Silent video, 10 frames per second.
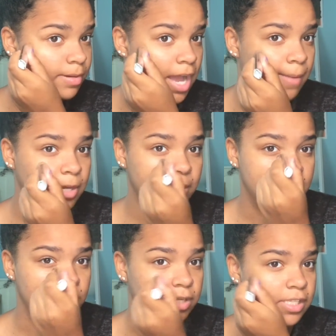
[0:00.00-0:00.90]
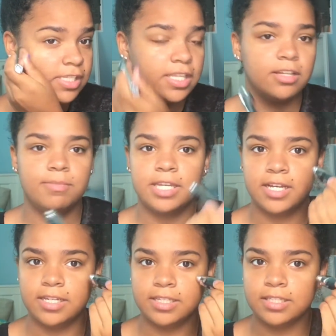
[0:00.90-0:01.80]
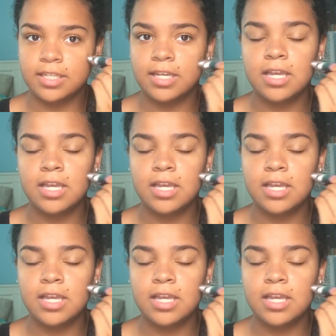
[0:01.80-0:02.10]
but I'm going to be doing concealer because